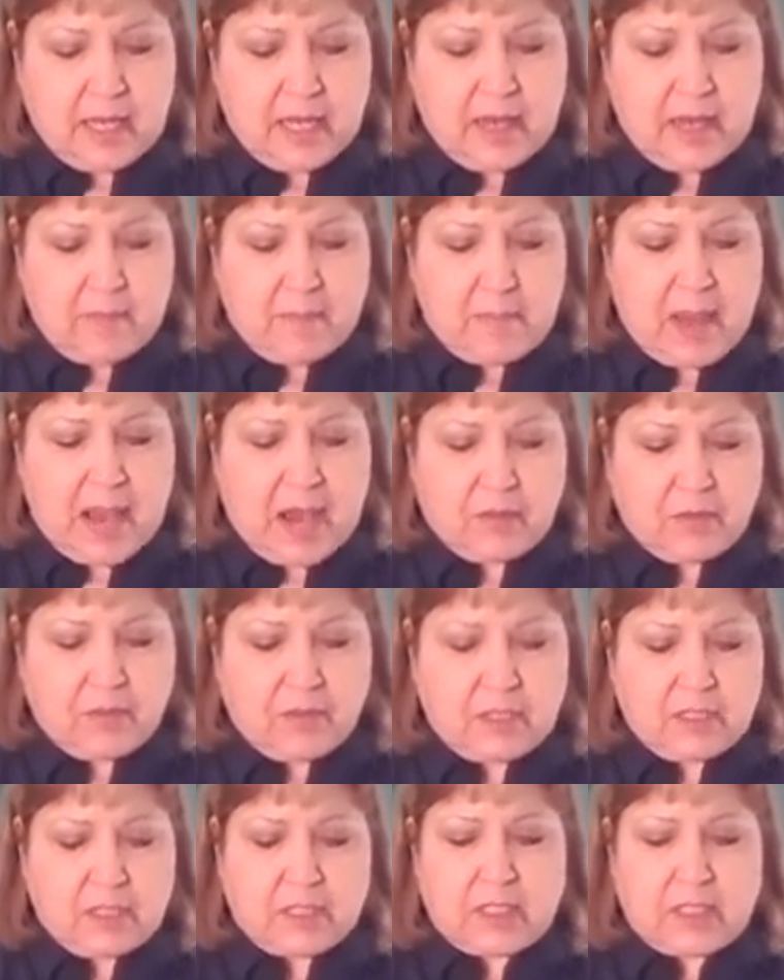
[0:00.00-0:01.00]

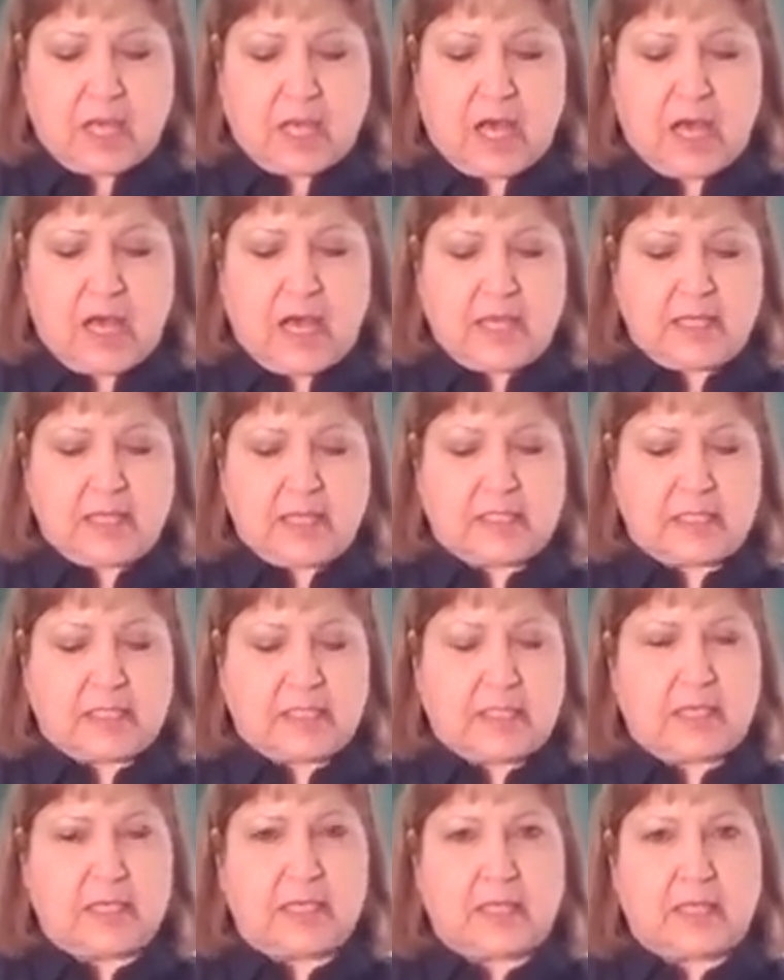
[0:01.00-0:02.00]
about the size
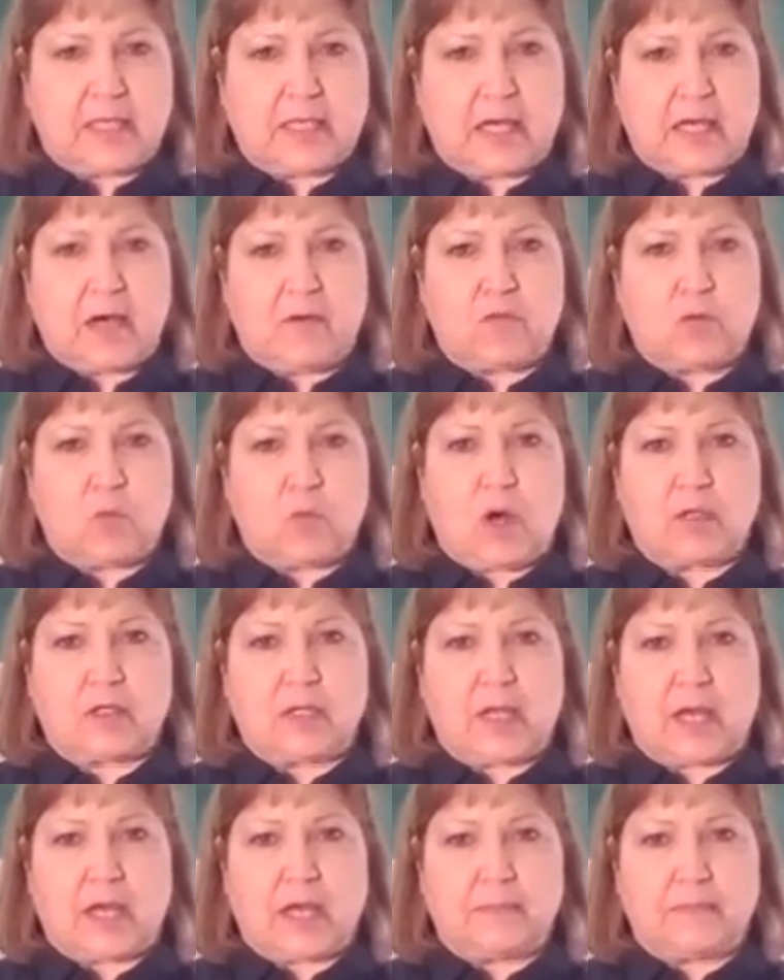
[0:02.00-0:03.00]
of a
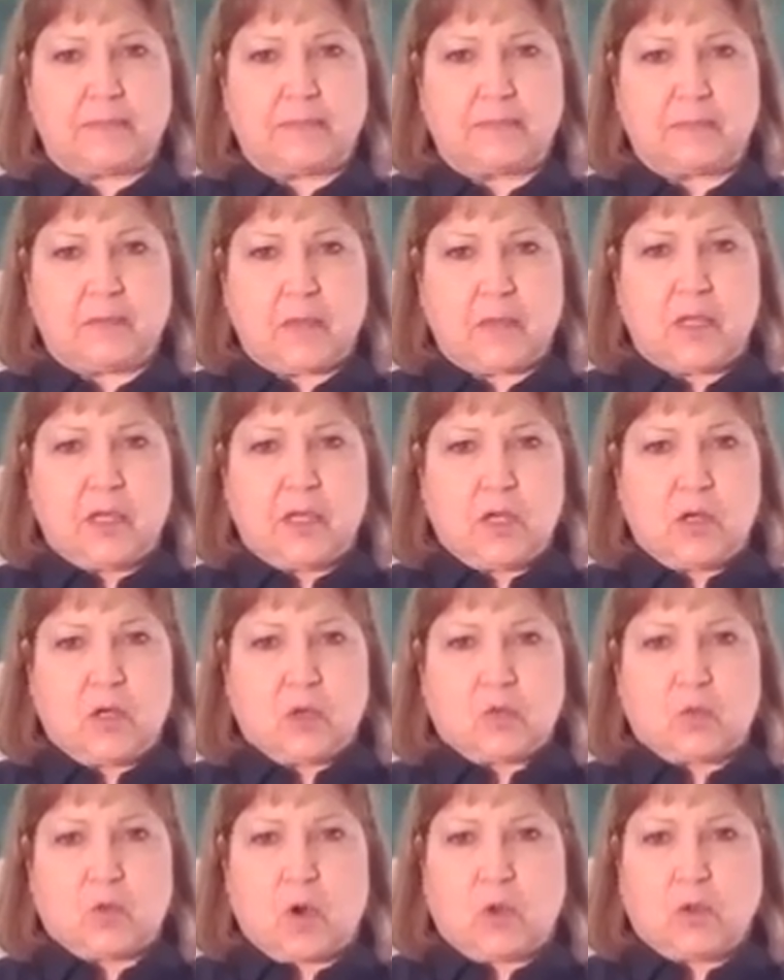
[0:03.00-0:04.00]
walnut.
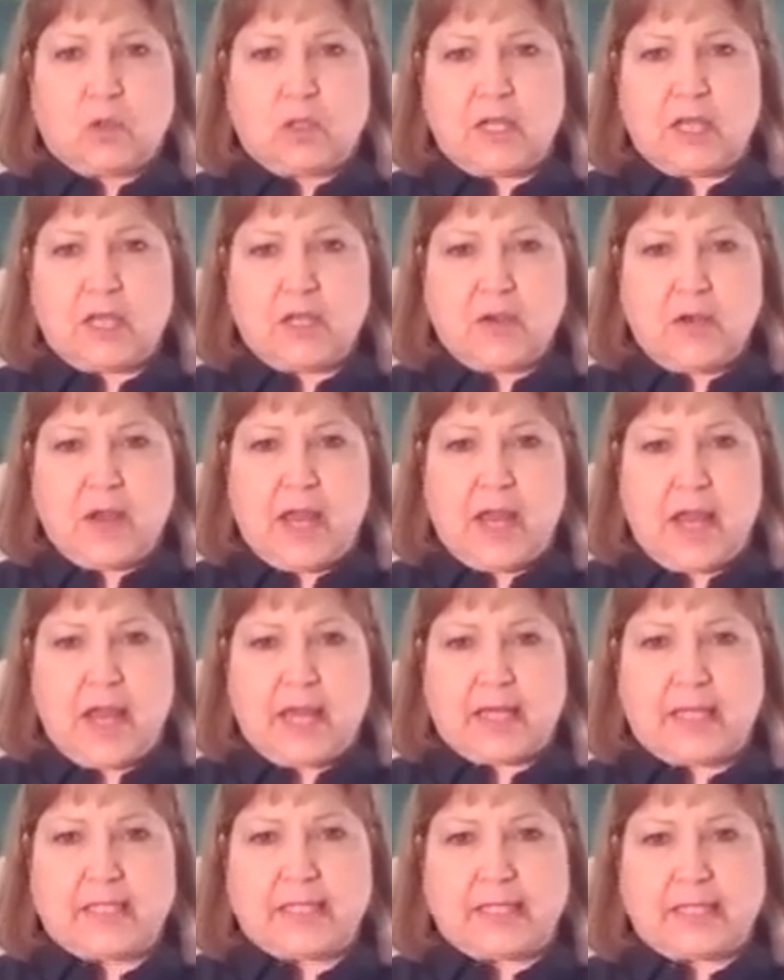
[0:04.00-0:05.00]
Roll it in your
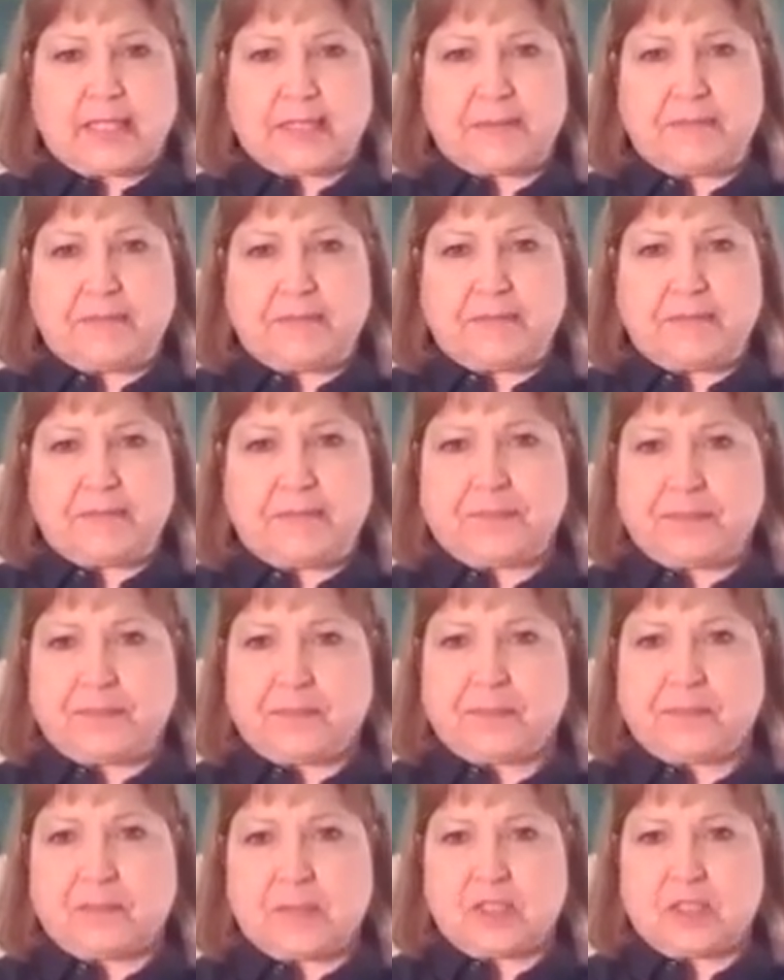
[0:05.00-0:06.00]
hands
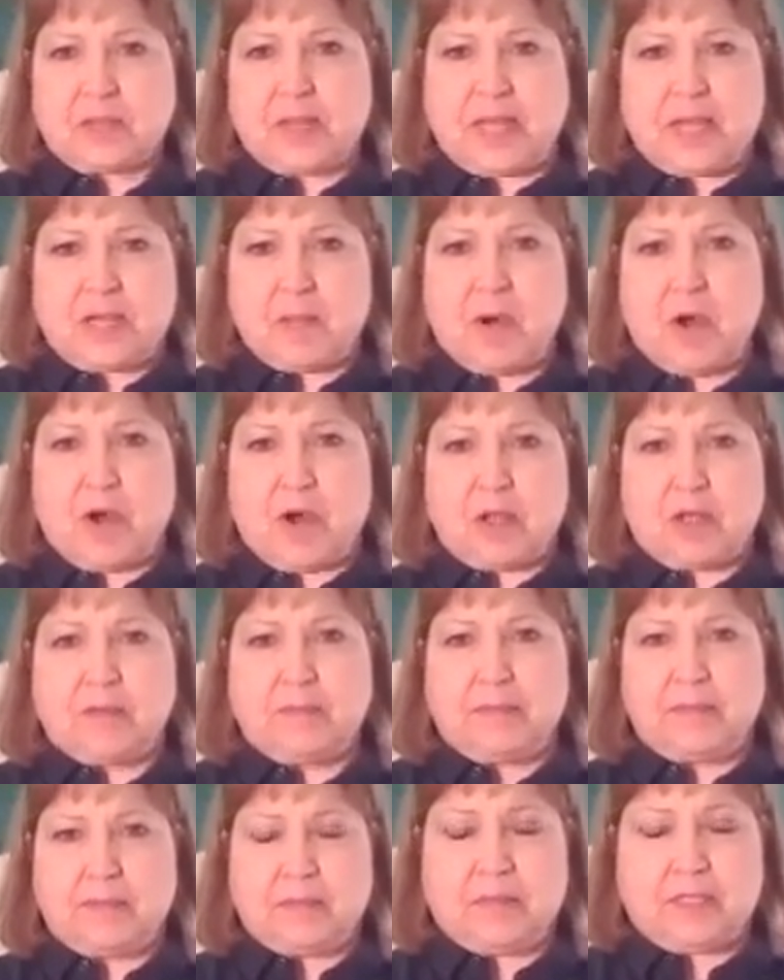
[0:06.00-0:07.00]
to make a
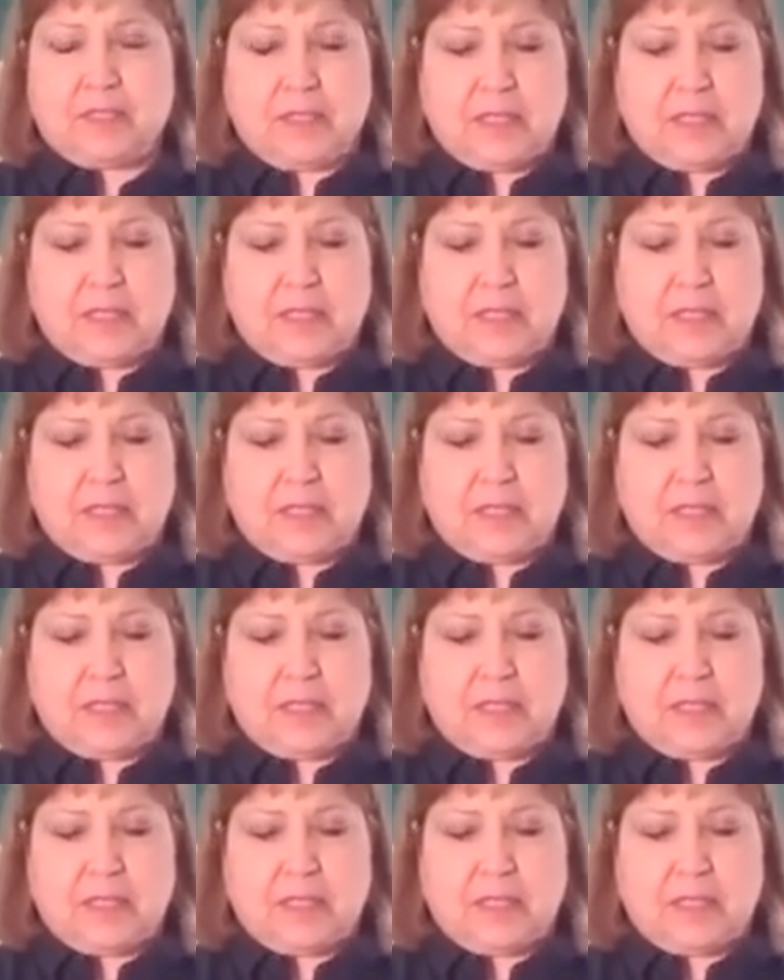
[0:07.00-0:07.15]
ball.